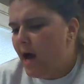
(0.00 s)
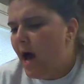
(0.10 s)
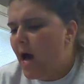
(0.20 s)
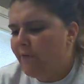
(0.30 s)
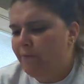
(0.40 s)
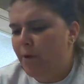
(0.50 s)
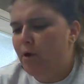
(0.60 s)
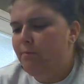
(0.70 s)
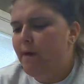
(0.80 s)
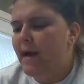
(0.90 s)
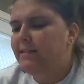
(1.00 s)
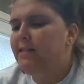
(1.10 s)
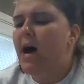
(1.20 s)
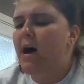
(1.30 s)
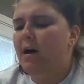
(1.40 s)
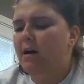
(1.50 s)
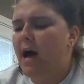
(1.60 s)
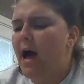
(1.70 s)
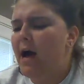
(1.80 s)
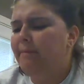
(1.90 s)
I've burned my tongue.
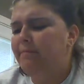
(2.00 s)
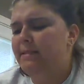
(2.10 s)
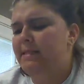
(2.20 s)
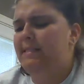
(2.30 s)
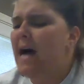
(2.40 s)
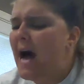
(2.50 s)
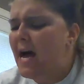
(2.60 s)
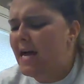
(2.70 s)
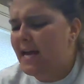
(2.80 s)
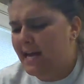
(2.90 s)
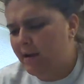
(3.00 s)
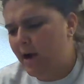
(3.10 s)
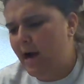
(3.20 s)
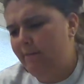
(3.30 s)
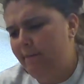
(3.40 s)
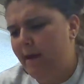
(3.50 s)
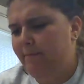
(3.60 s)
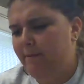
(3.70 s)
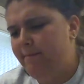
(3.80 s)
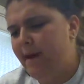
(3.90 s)
I'm dying, cried
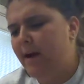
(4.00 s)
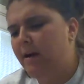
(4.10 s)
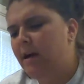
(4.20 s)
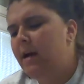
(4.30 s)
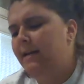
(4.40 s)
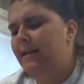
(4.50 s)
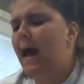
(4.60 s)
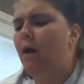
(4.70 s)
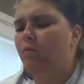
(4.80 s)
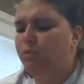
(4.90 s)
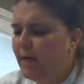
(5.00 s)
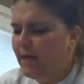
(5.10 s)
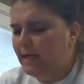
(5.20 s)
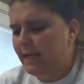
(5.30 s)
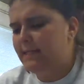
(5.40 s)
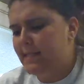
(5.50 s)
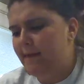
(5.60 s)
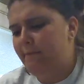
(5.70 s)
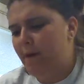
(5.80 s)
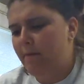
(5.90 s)
Baby Bear. Now really,
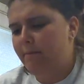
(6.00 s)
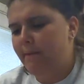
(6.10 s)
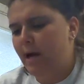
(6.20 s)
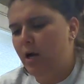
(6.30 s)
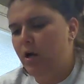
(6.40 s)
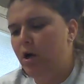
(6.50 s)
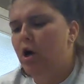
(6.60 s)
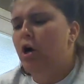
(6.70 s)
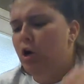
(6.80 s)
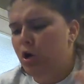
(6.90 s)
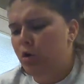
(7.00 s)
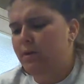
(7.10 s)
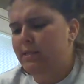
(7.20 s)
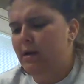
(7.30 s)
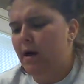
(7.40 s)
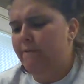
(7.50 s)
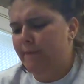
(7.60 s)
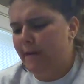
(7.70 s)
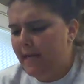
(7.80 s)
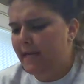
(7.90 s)
said Mama Bear, who was of
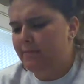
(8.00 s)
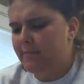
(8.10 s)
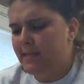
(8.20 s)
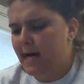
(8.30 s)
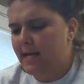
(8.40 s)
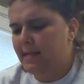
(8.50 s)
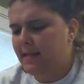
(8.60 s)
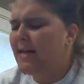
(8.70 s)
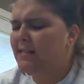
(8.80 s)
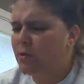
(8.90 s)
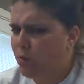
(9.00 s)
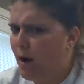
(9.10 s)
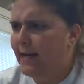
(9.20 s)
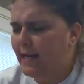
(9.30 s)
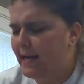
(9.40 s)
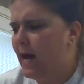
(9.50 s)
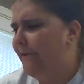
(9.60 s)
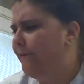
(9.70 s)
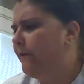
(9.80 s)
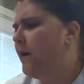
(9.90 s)
medium size, that's quite
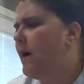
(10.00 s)
enough.